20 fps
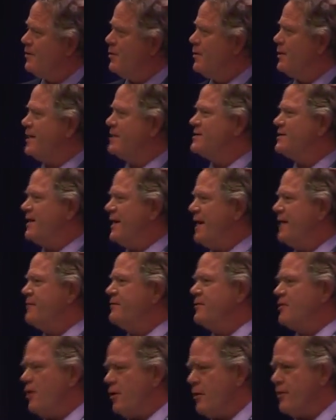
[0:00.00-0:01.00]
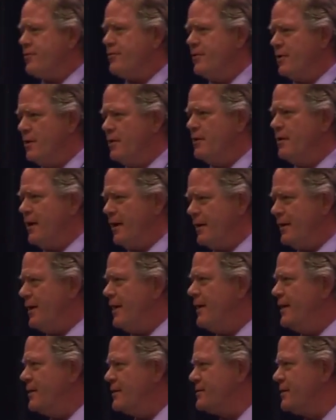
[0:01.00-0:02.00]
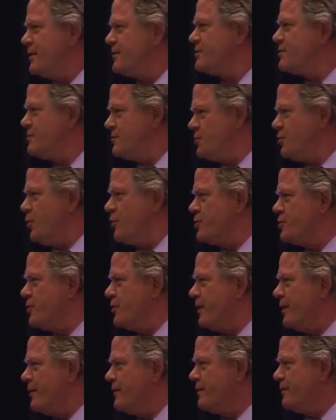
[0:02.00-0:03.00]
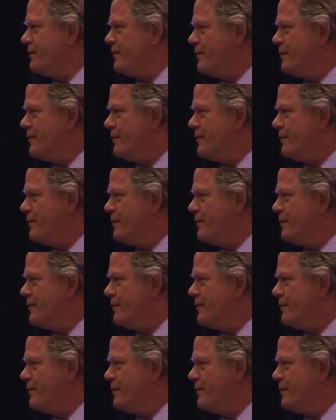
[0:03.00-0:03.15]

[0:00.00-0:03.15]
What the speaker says: Well, that's Latin, arthra, and itis, that's sore joint.